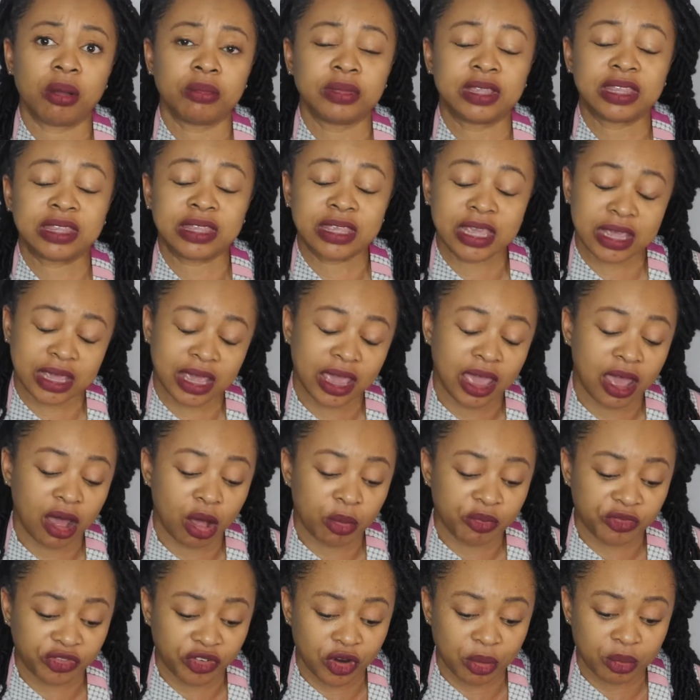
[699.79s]
Seek
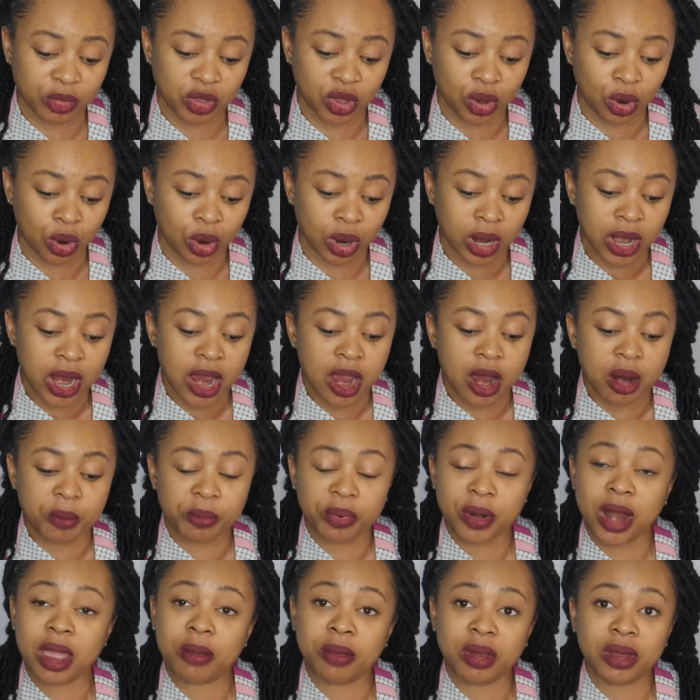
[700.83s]
help from your
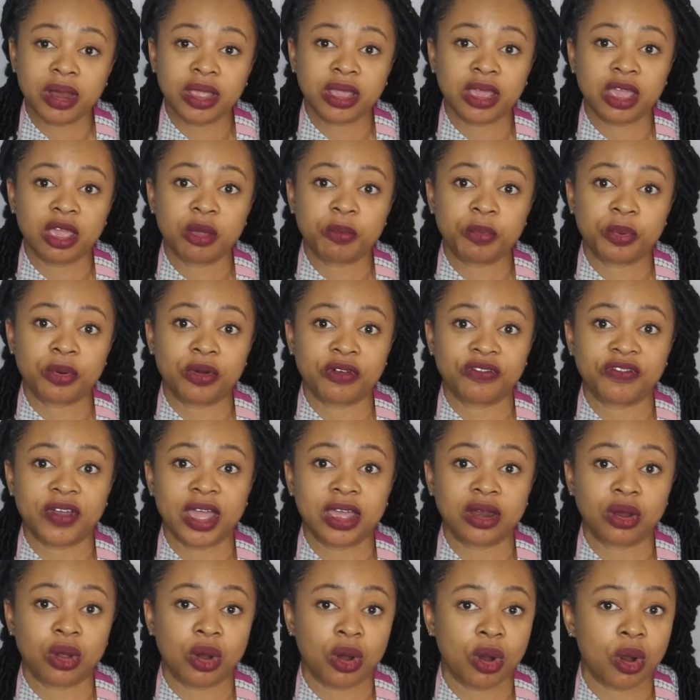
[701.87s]
primary care
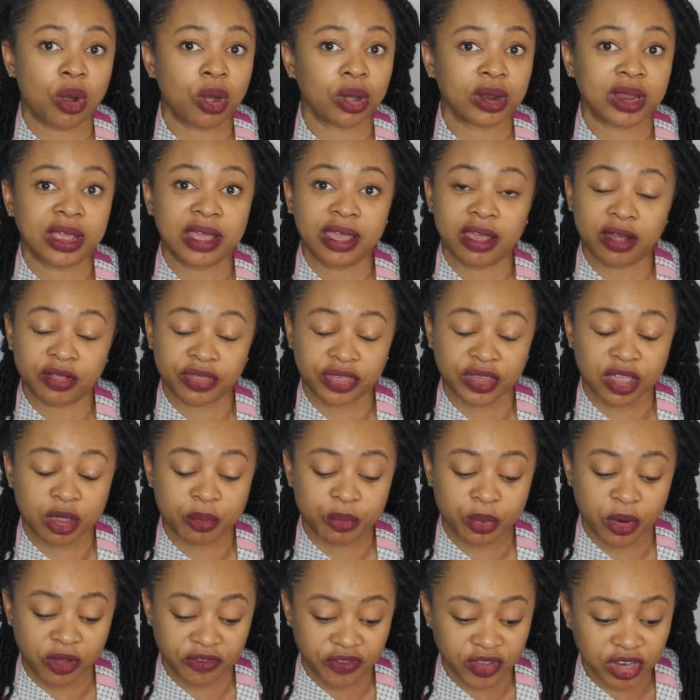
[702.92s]
provider or other
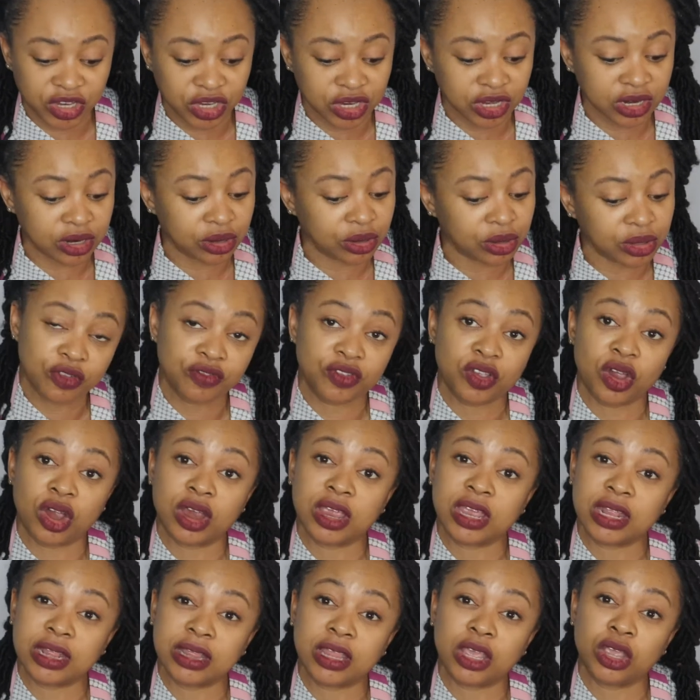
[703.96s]
healthcare professional. If you
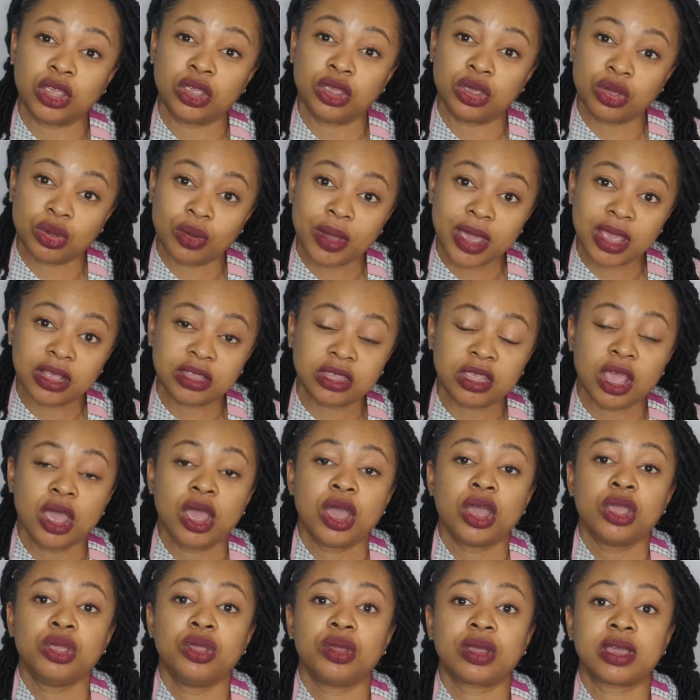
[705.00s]
are in the US,
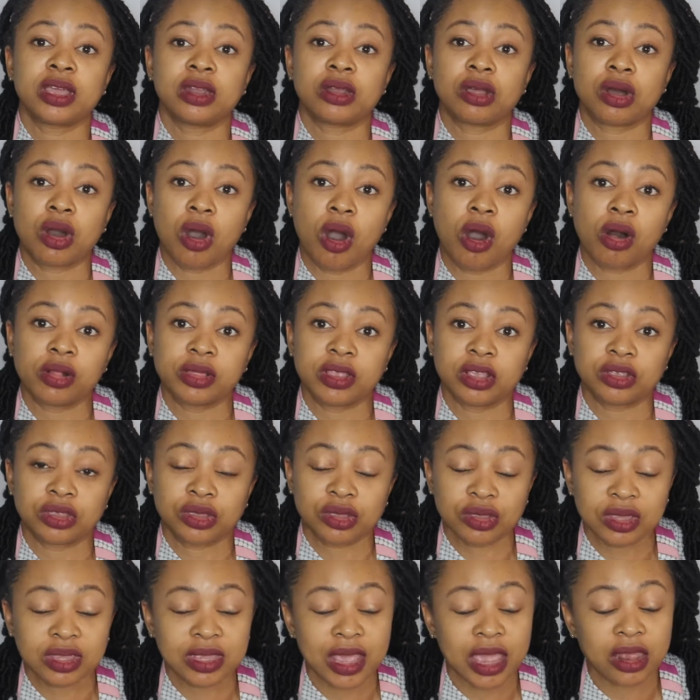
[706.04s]
you can call the
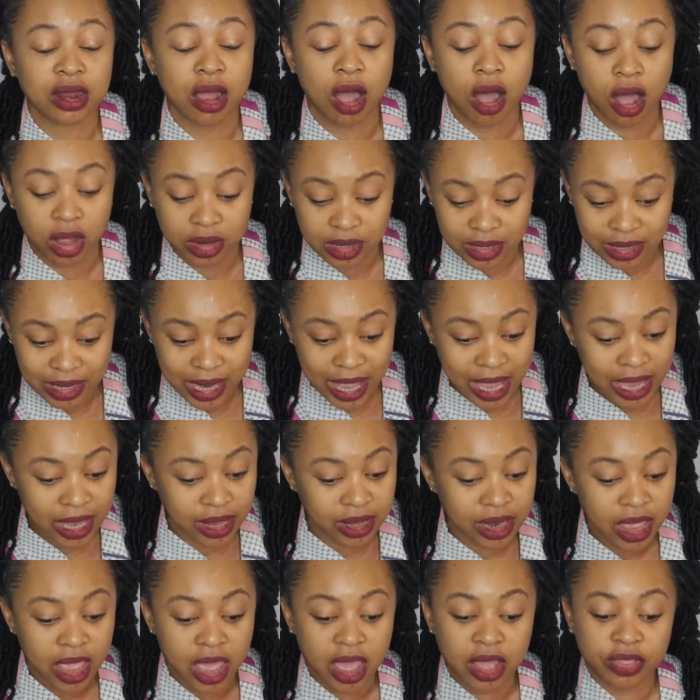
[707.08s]
suicide
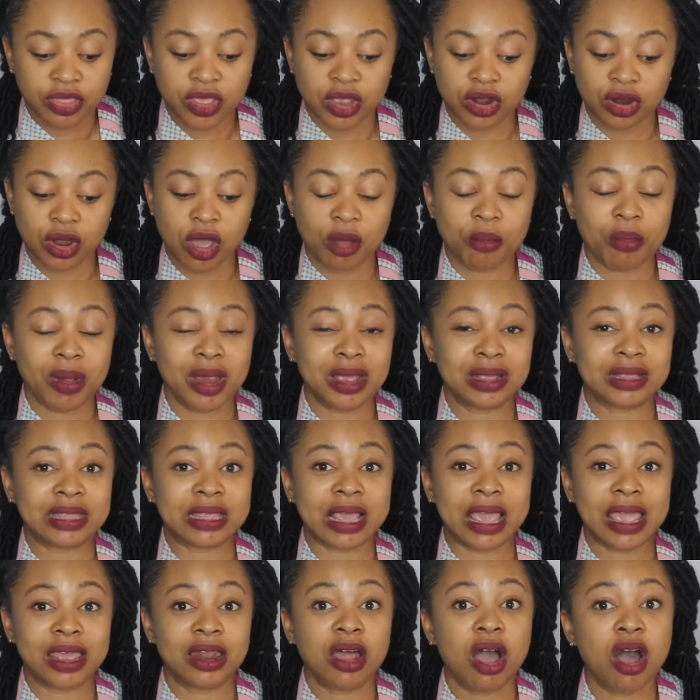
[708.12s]
hotline. The number is
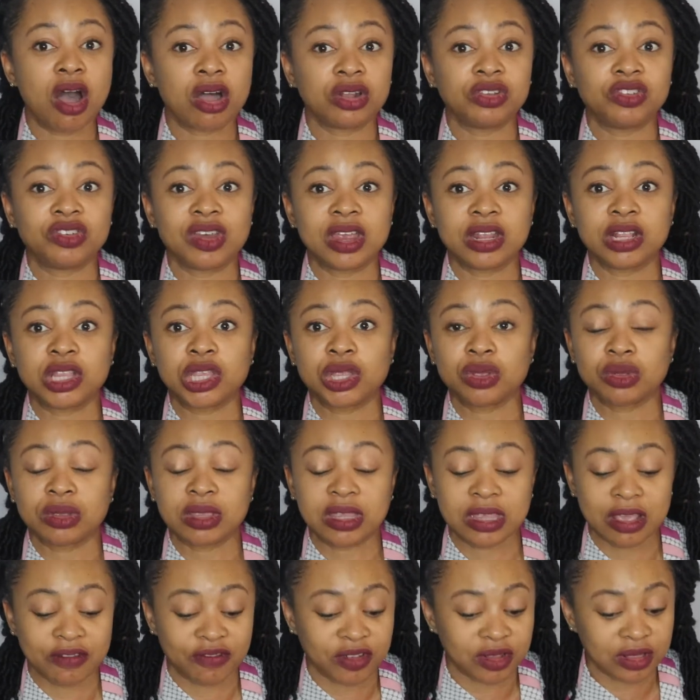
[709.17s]

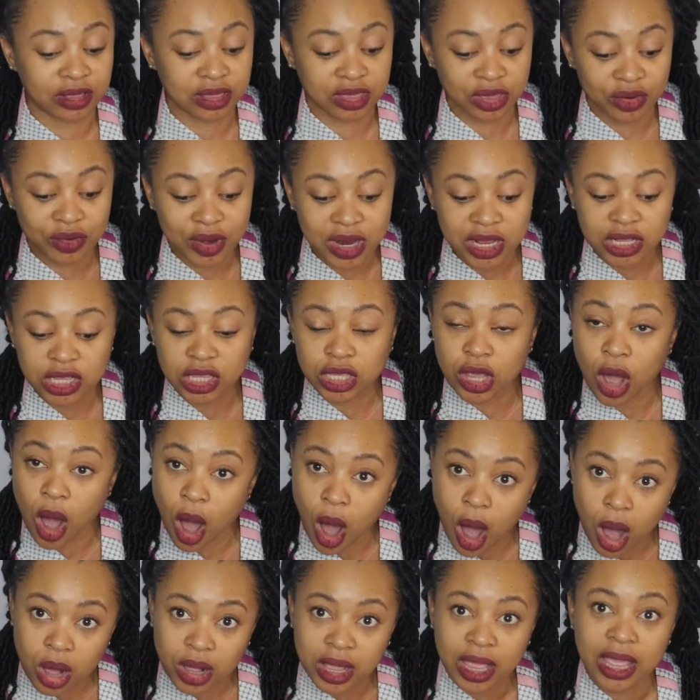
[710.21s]

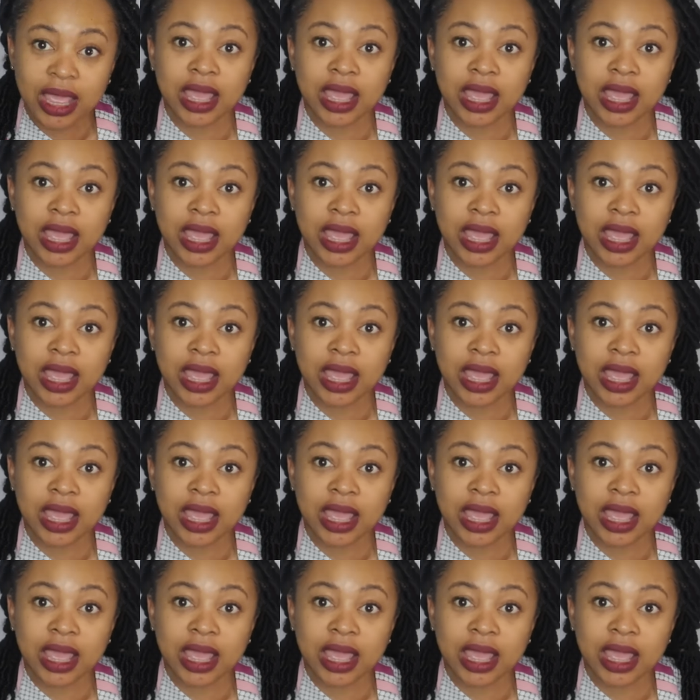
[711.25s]
800-273-TALK.